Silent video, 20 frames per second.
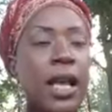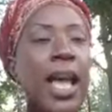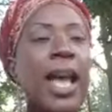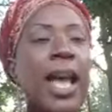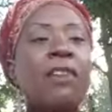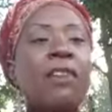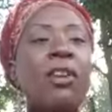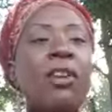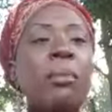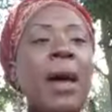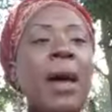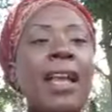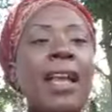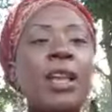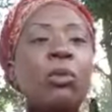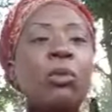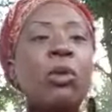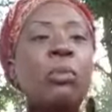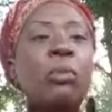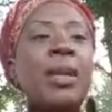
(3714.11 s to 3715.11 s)

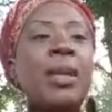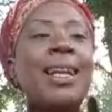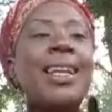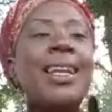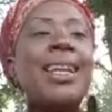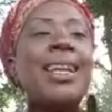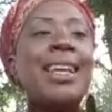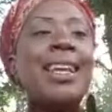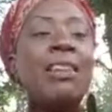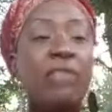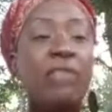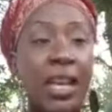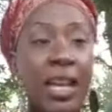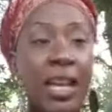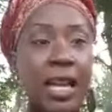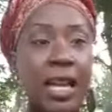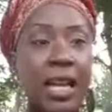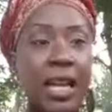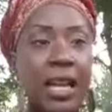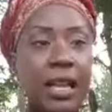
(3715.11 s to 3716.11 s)
Everybody will be
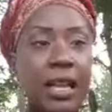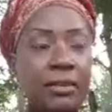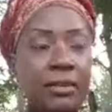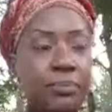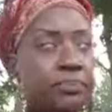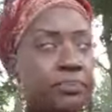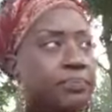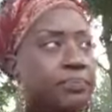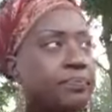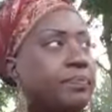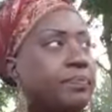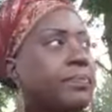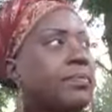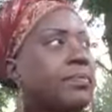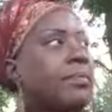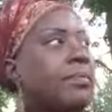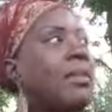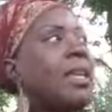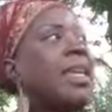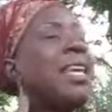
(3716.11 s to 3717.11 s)
living
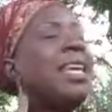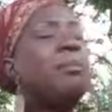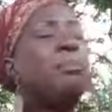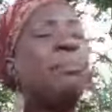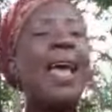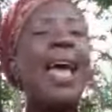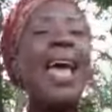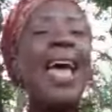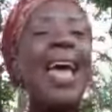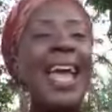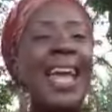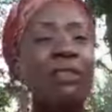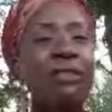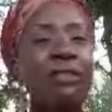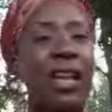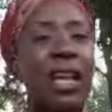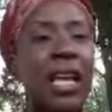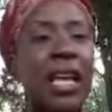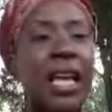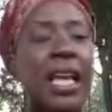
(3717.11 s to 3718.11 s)
in
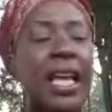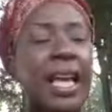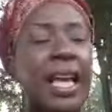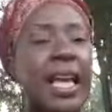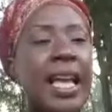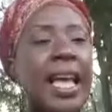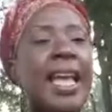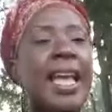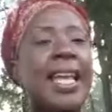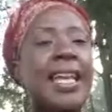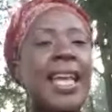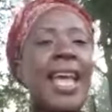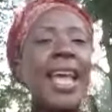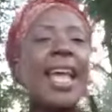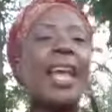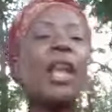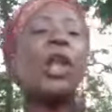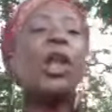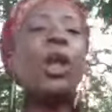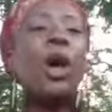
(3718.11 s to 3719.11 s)
behaving in
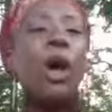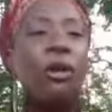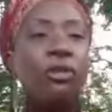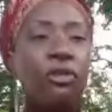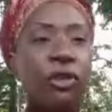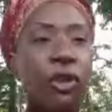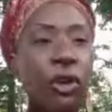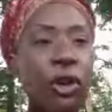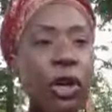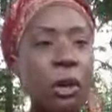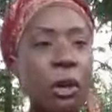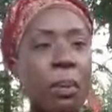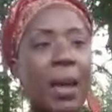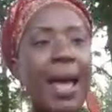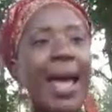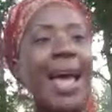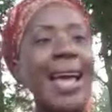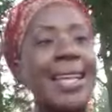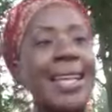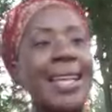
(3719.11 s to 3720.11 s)
a lawful
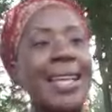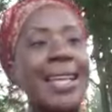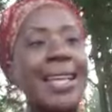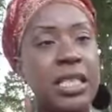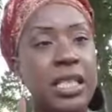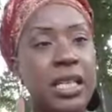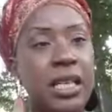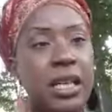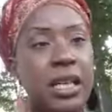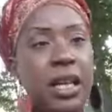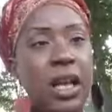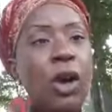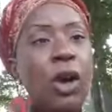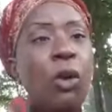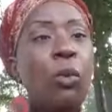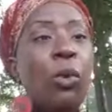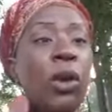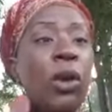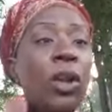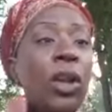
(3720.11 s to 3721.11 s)
capacity
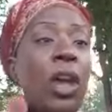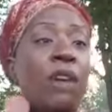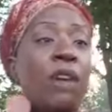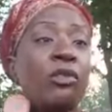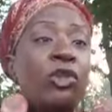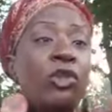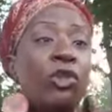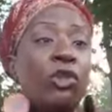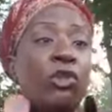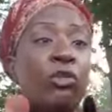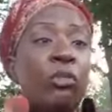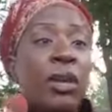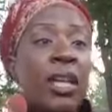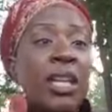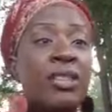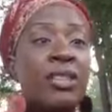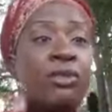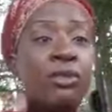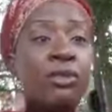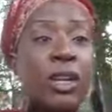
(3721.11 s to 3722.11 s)
where love, truth,
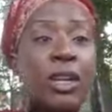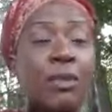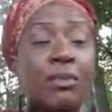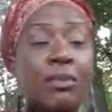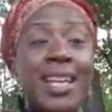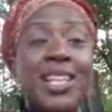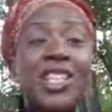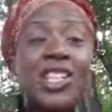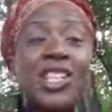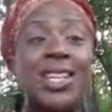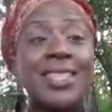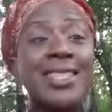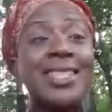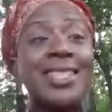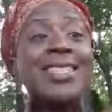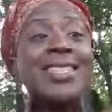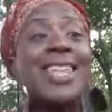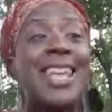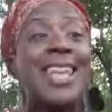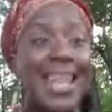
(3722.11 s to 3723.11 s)
peace, freedom, and
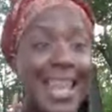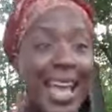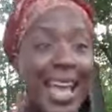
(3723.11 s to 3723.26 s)
justice can